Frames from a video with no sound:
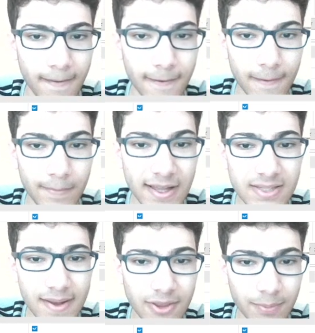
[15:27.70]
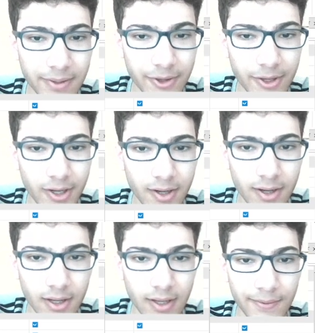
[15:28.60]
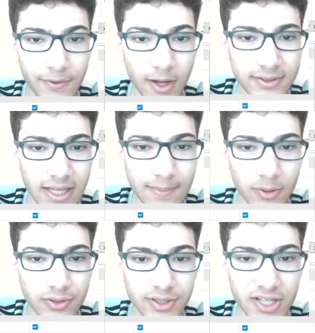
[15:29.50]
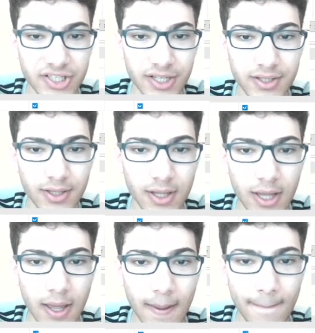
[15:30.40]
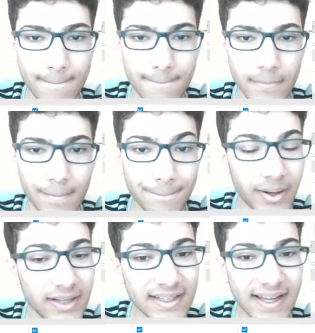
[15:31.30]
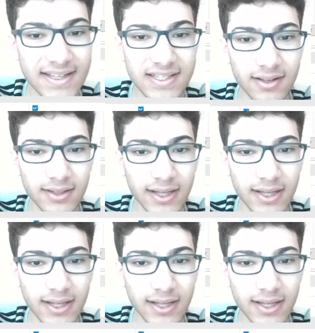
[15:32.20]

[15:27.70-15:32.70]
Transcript: let's make the player not able to touch it, but it can still